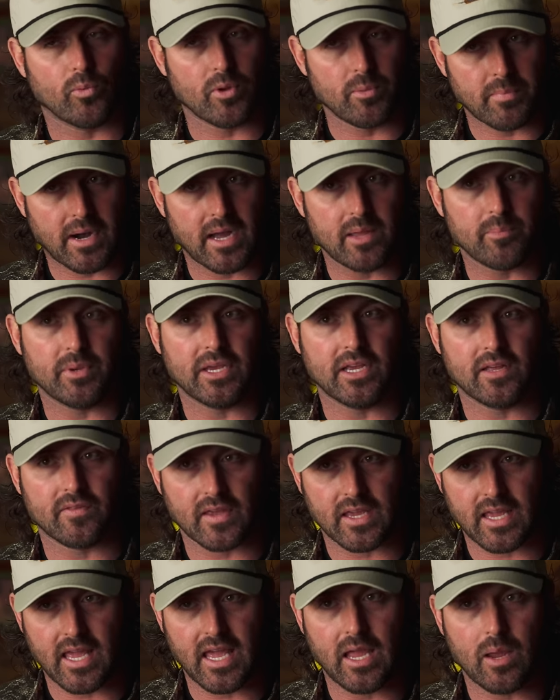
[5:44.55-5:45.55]
we might be in the
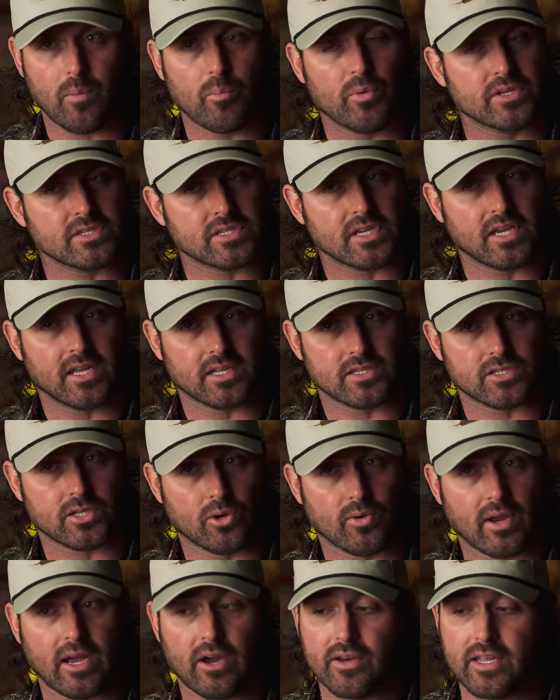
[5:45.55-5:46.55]
game once he hits the
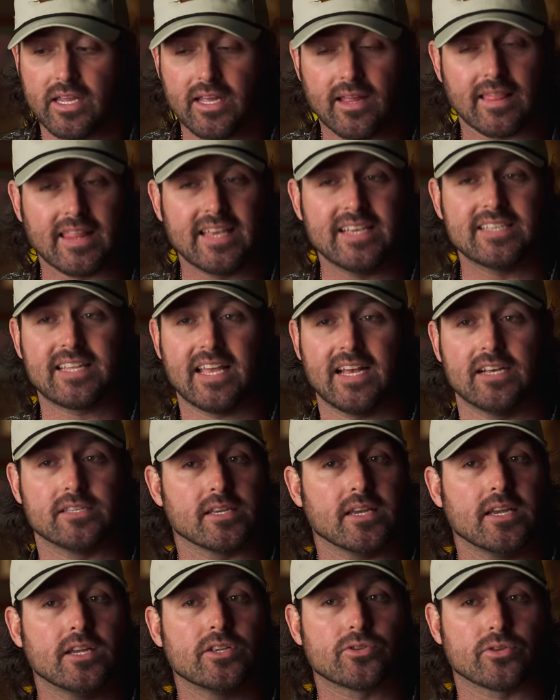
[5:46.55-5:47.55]
ground. He at least has
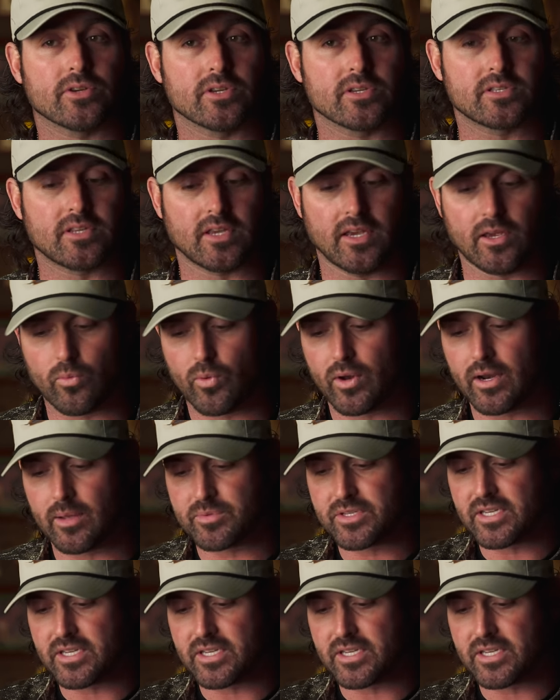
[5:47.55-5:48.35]
interest in what I'm